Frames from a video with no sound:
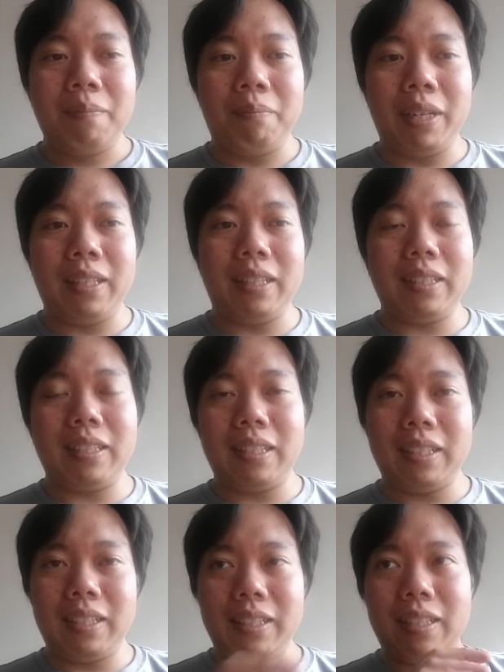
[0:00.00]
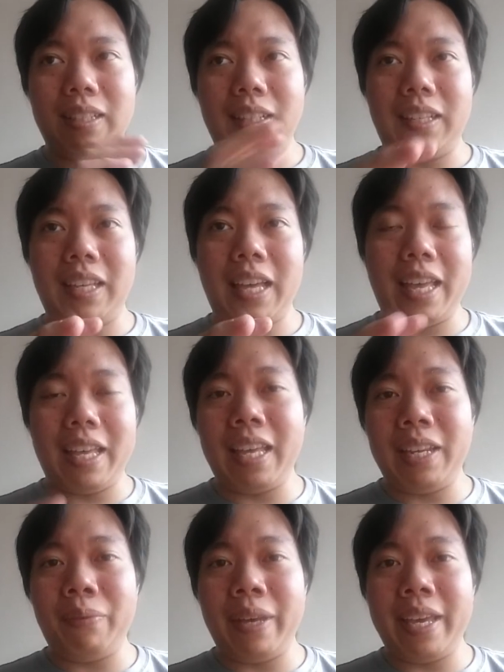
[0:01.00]
But
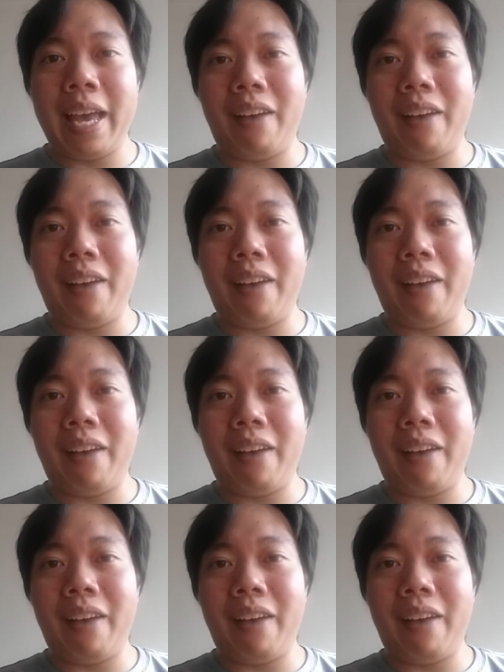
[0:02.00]
anyway,